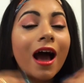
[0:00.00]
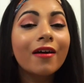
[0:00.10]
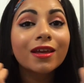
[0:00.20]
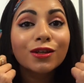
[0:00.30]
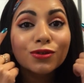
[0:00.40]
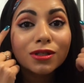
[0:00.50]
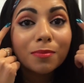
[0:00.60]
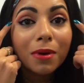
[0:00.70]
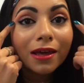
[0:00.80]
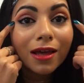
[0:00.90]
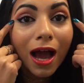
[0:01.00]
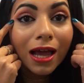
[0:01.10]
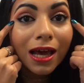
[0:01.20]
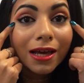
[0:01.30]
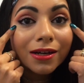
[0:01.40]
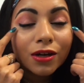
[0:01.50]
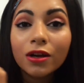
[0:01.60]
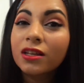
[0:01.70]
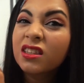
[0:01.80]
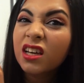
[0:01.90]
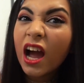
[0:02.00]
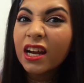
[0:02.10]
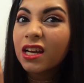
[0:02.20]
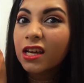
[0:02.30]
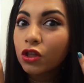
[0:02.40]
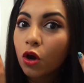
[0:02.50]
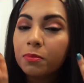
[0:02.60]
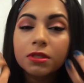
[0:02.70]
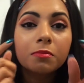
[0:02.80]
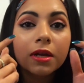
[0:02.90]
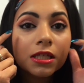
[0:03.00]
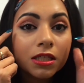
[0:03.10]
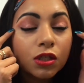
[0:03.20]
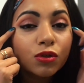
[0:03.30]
And then you just apply the highlighter in kind of like the opposite places.